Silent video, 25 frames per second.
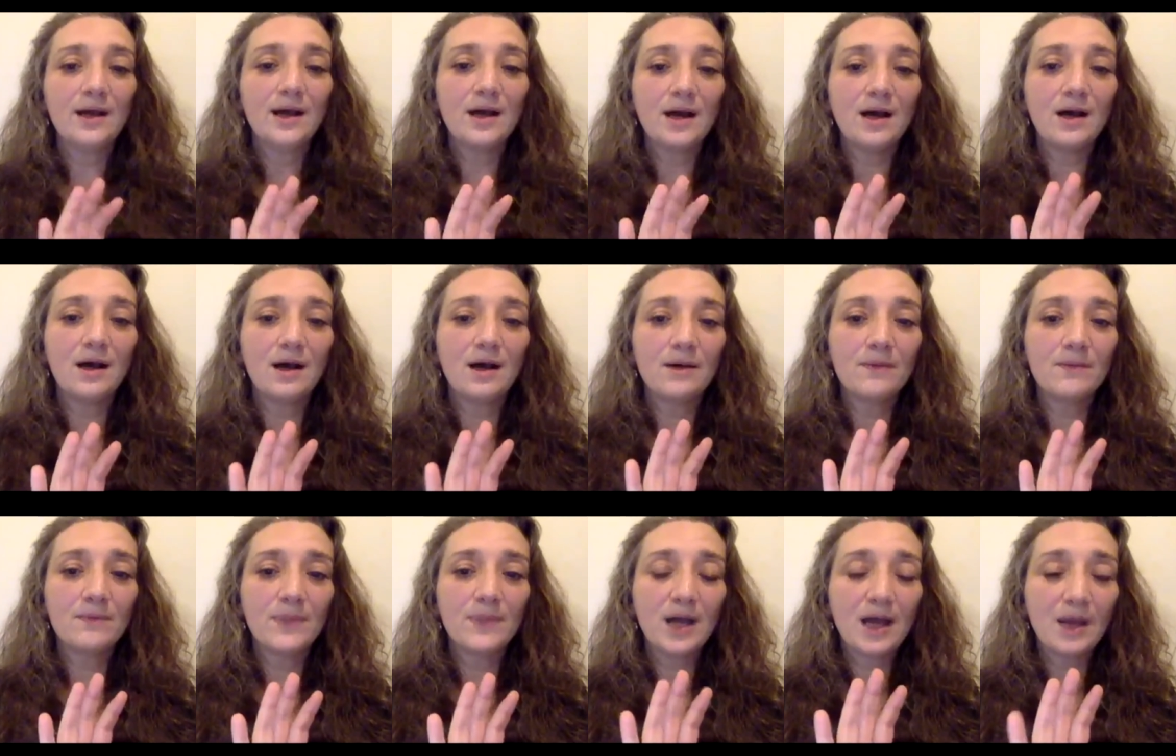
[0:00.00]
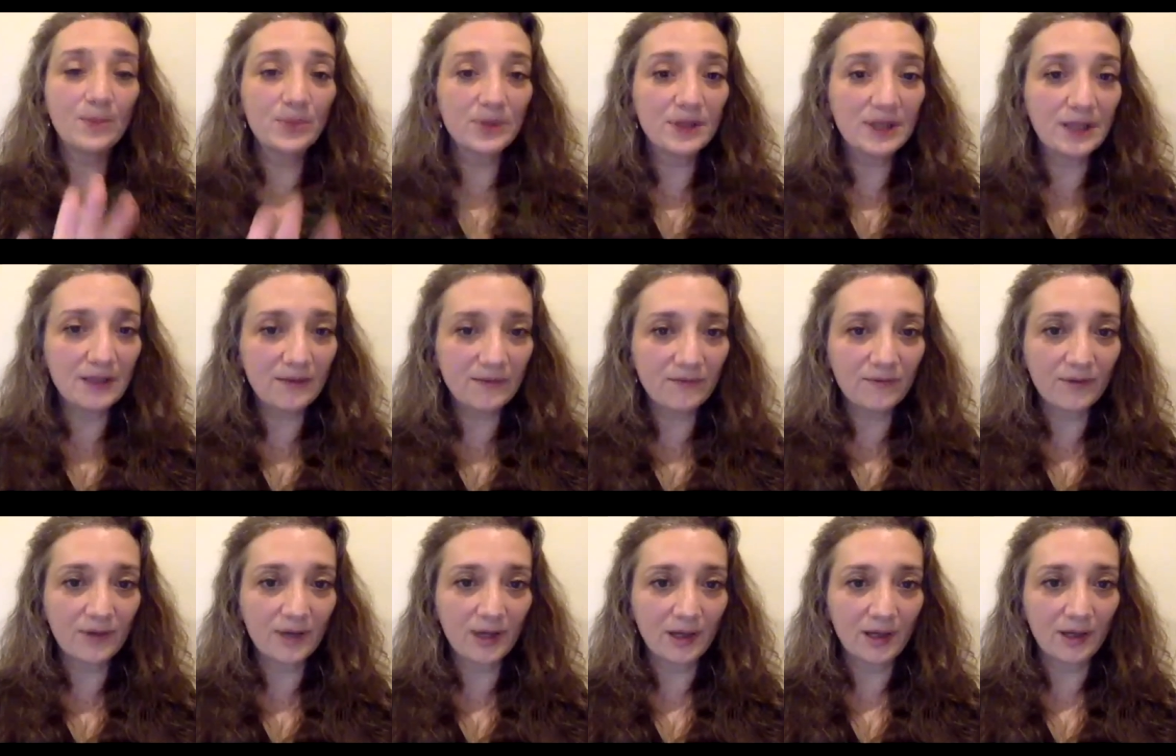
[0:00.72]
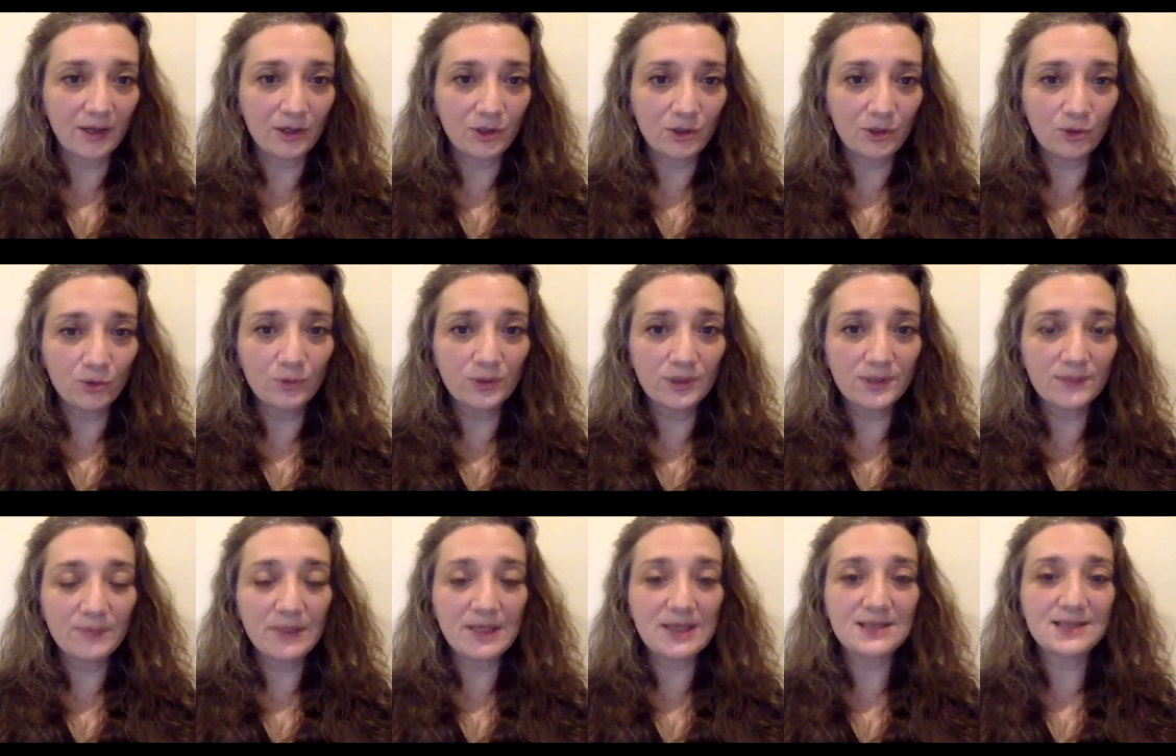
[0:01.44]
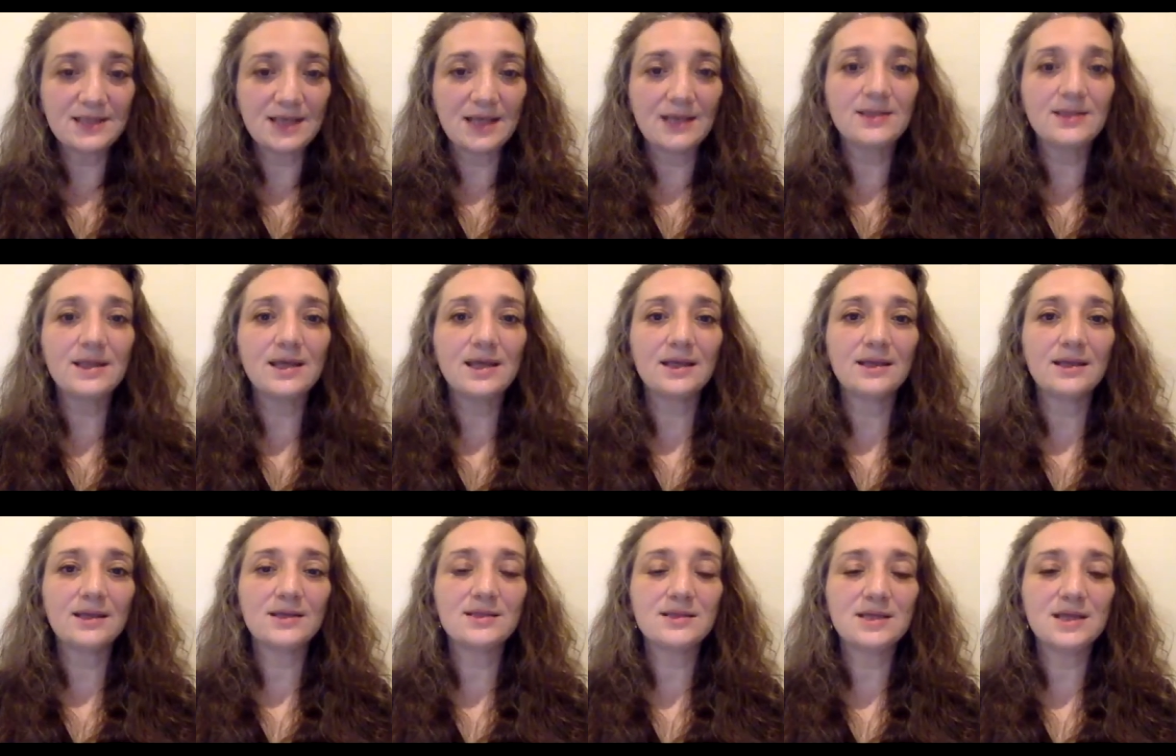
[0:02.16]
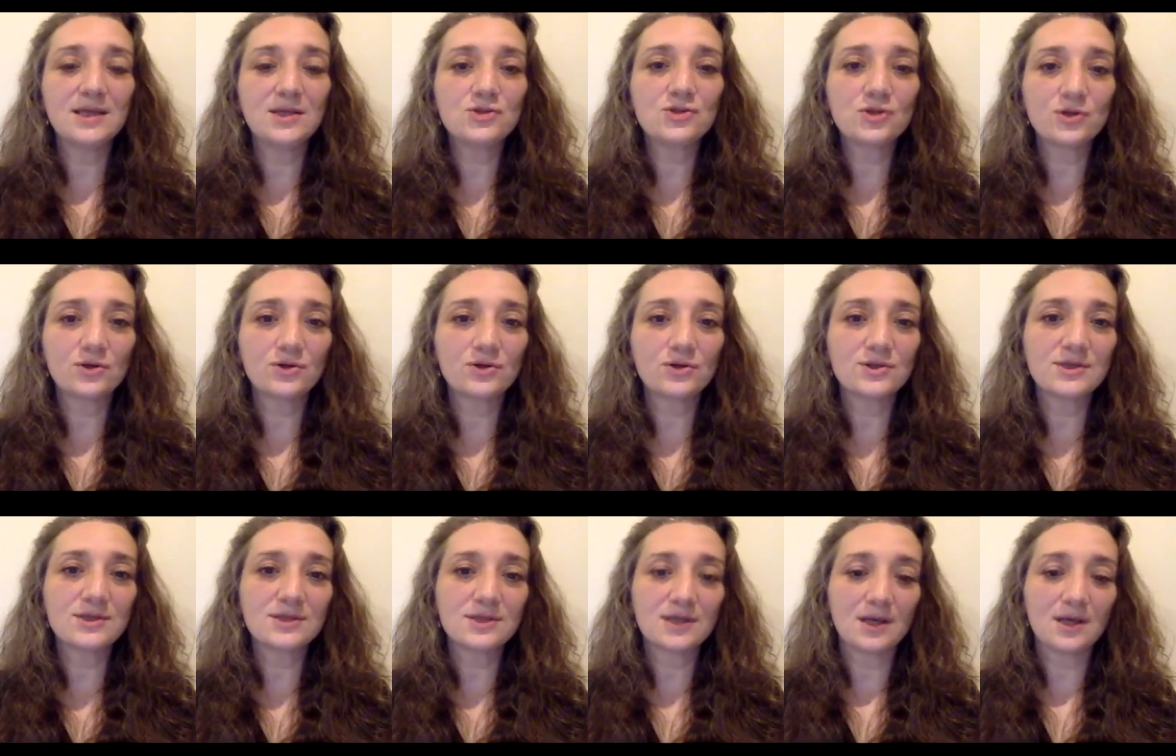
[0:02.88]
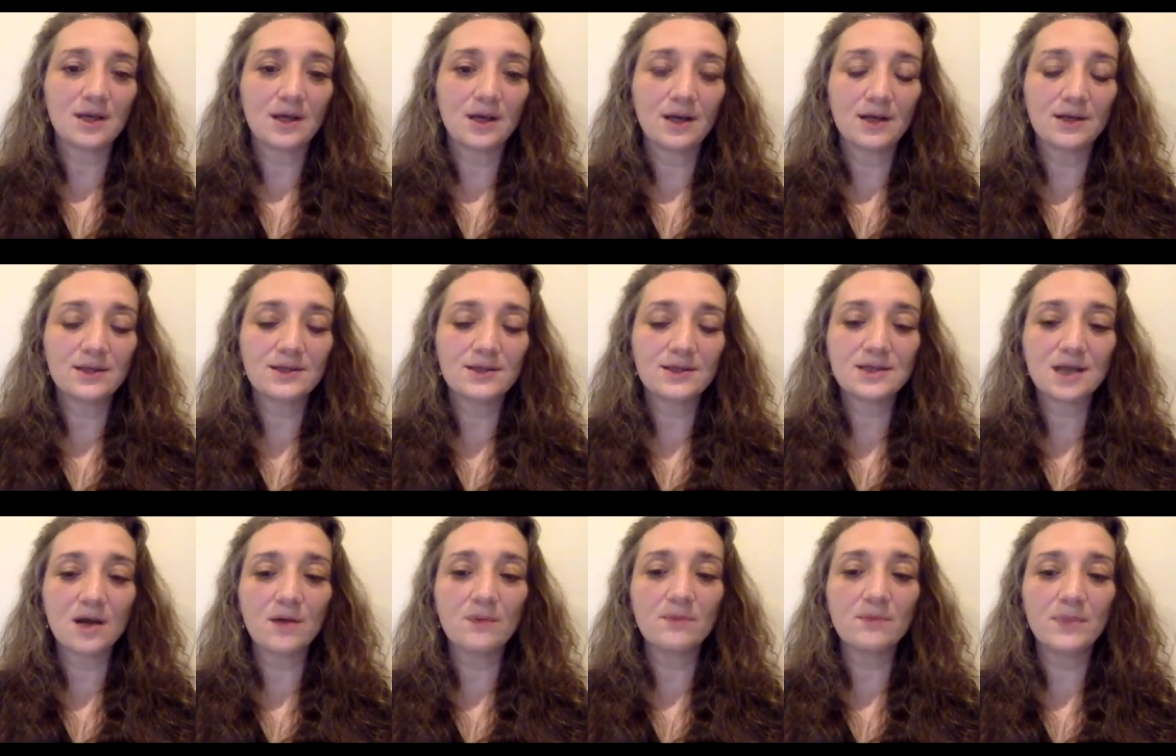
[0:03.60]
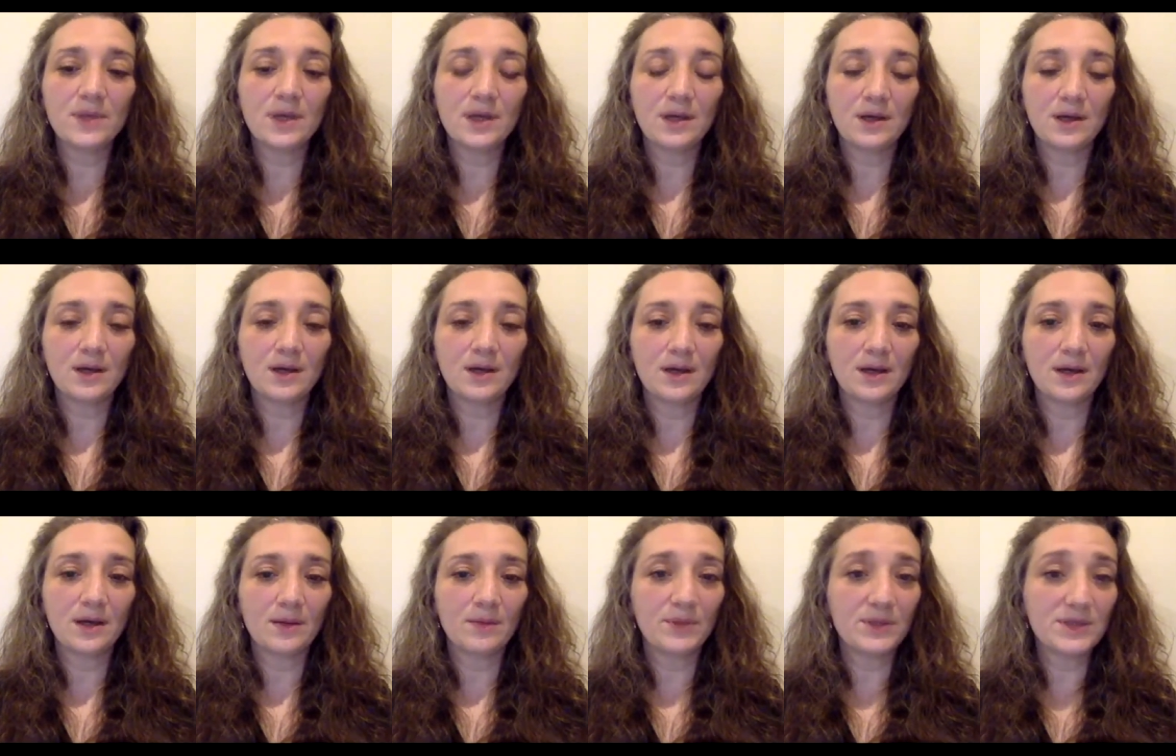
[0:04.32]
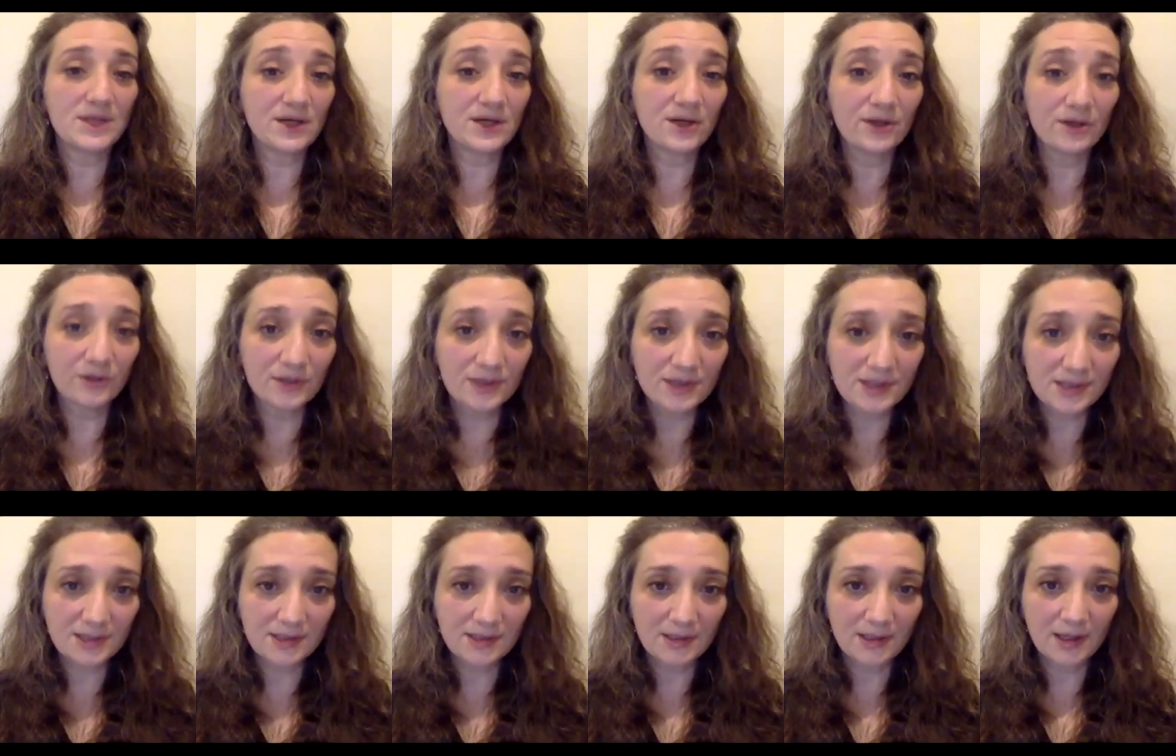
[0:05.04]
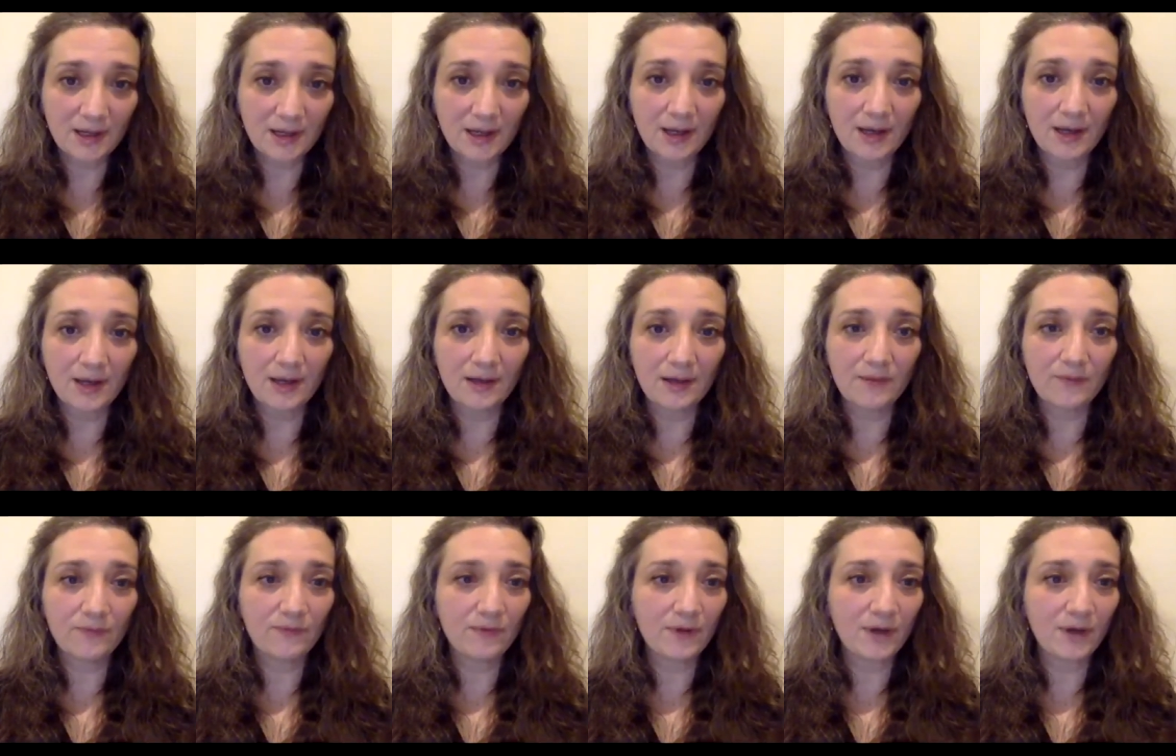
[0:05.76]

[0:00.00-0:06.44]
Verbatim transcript: Um, I believe uh, you will be sending the teachers uh, some uh, materials uh,